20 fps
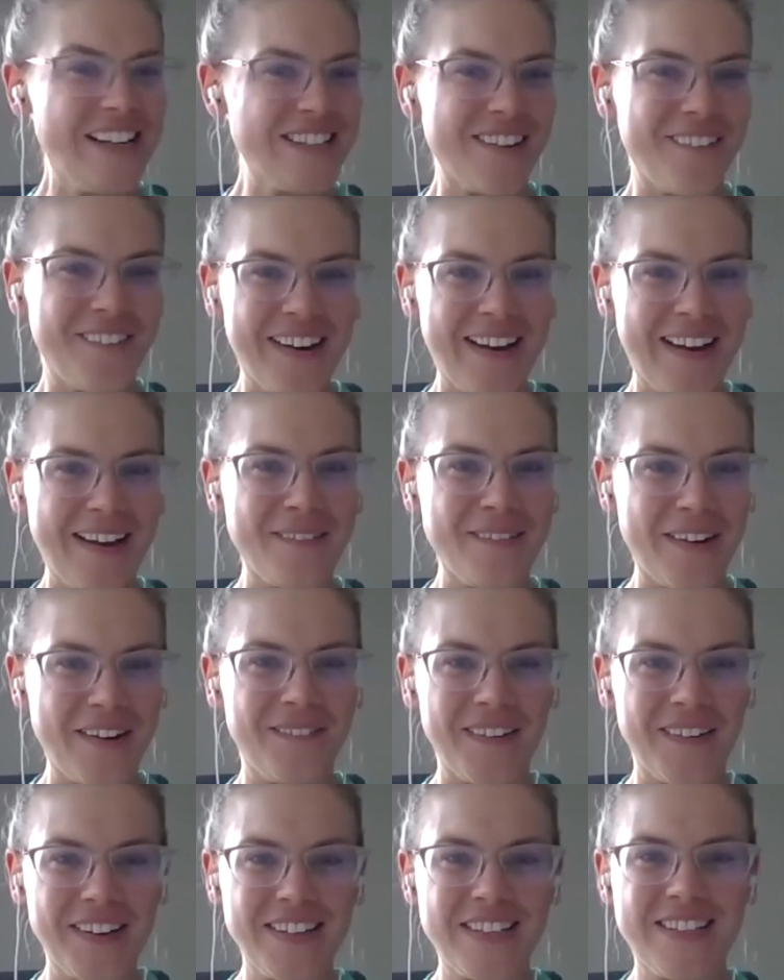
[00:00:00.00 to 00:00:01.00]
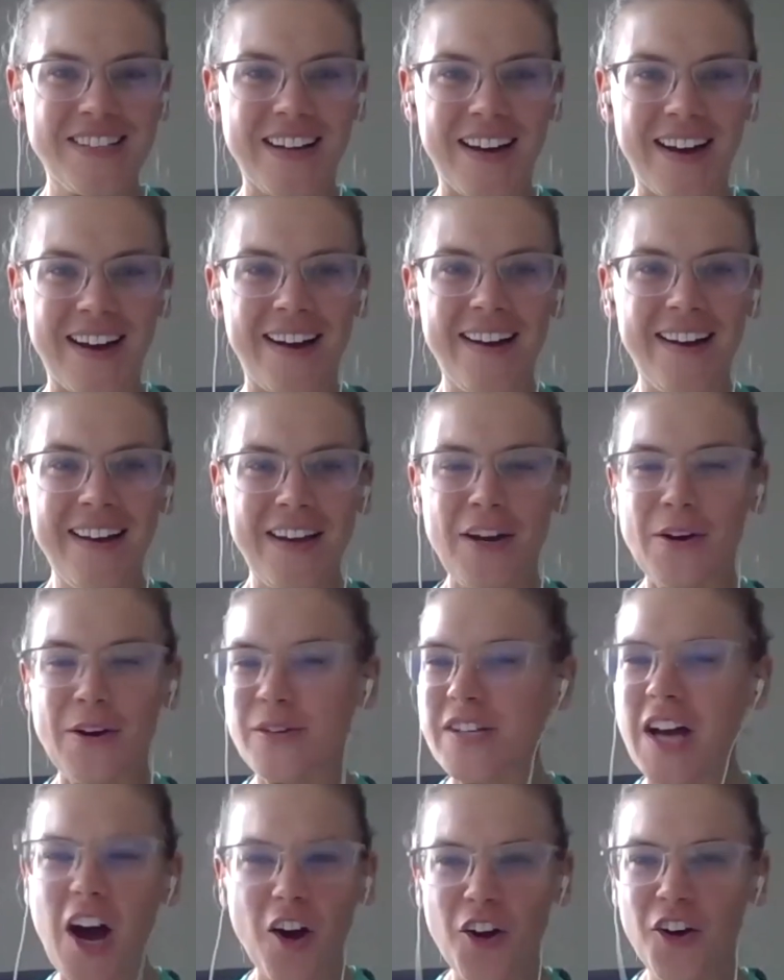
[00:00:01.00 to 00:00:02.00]
I want to get my first, uh, you know, I was
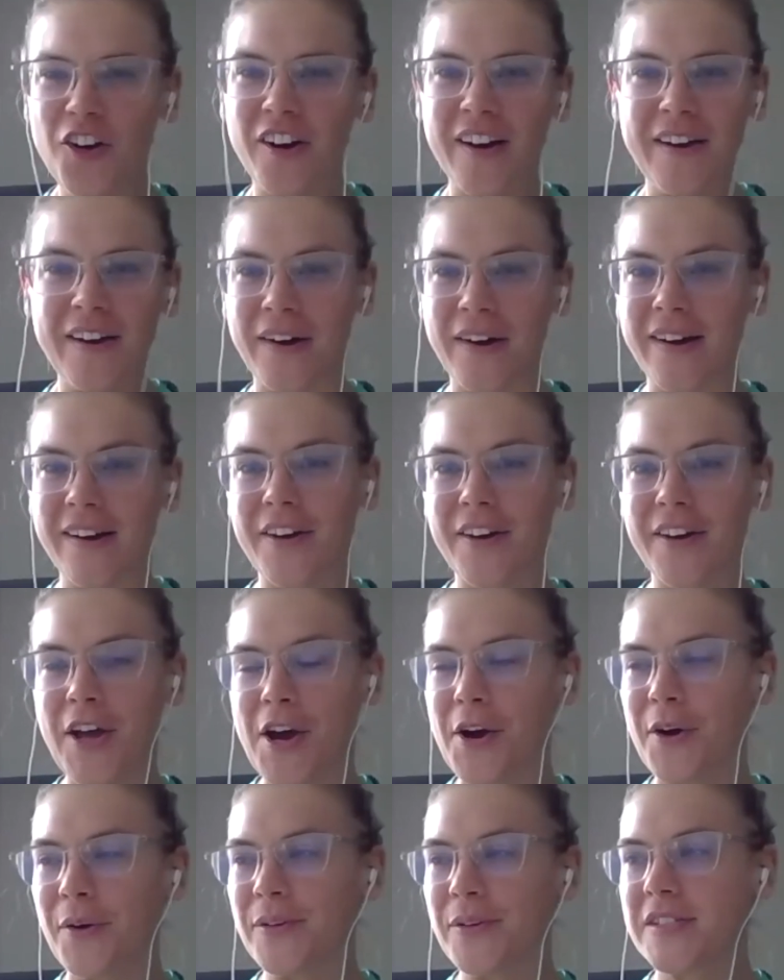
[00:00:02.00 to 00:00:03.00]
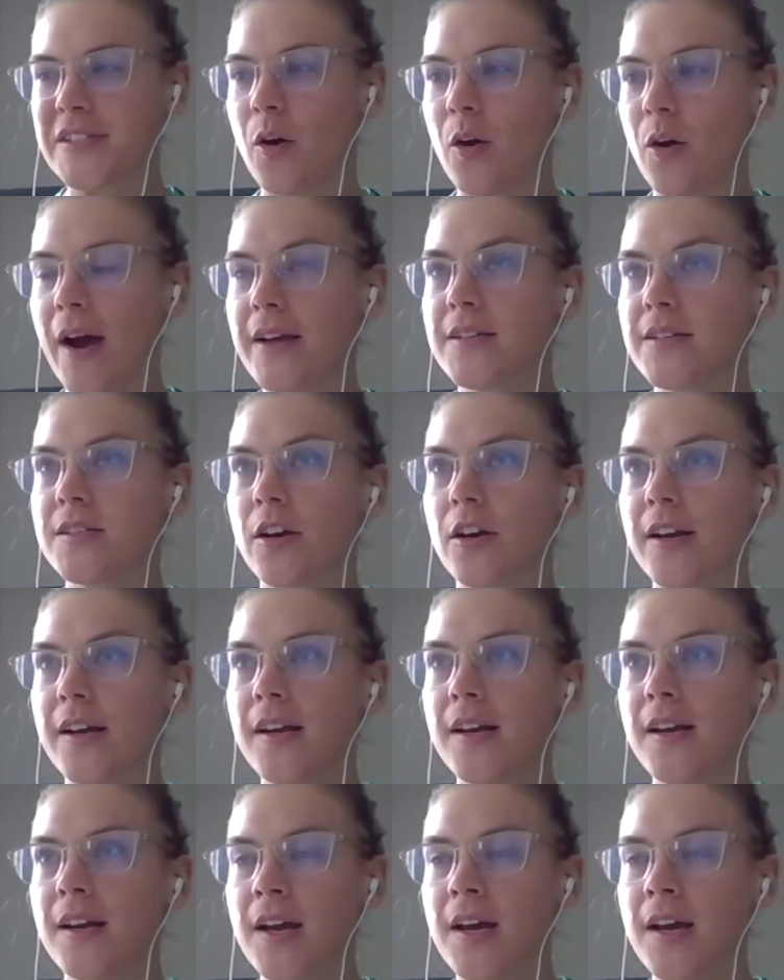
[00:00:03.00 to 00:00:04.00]
hungry, ready to go. So I started